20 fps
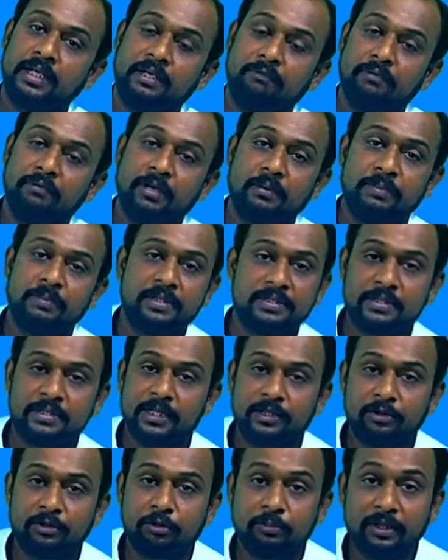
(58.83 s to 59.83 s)
A verb is
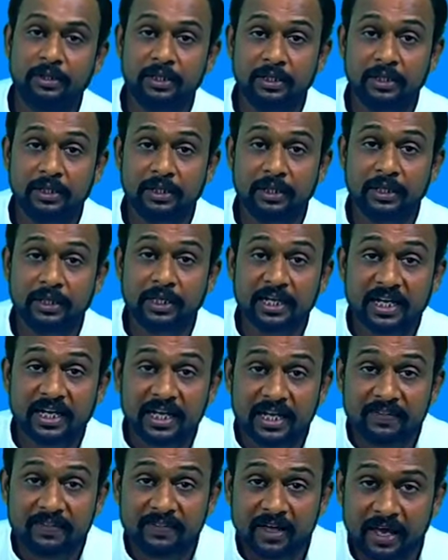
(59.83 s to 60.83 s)
said to be
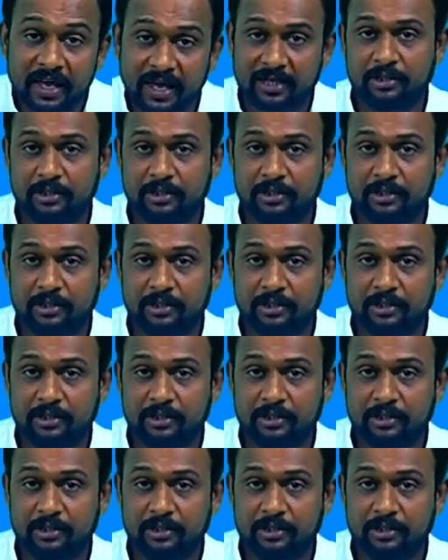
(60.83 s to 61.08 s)
in the